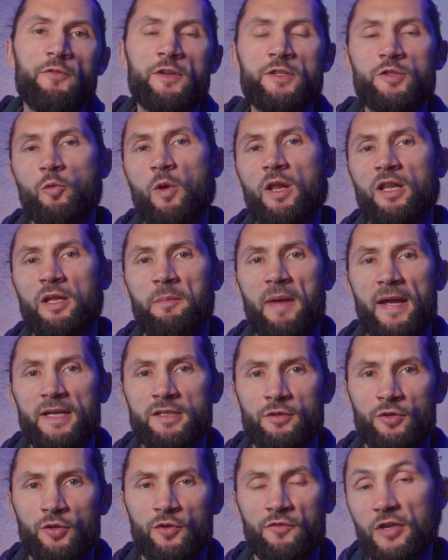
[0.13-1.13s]
friends and welcome
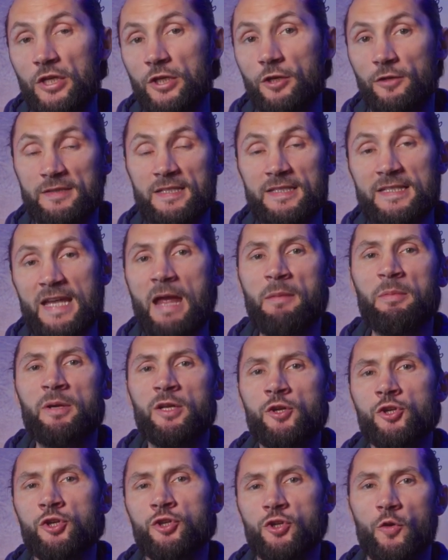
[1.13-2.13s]
back to a new video. Today I'm
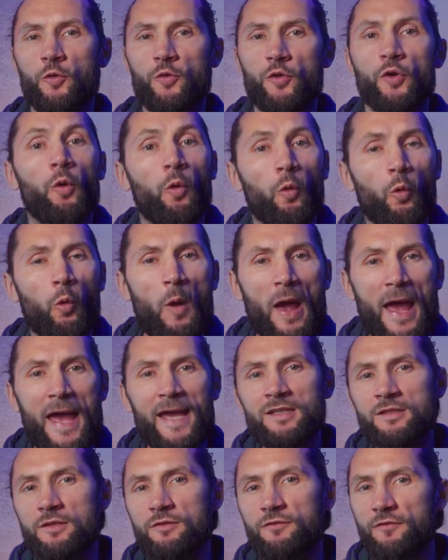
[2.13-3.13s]
going to show you
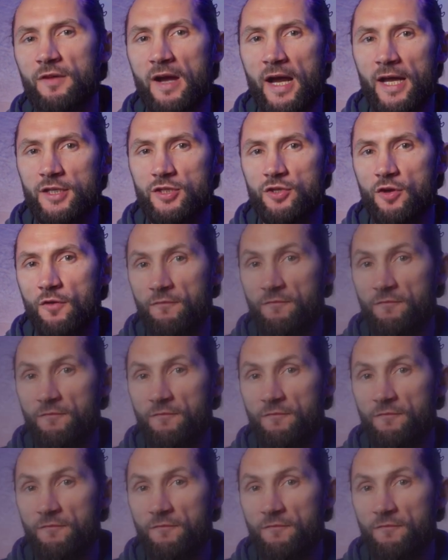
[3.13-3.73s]
where to find your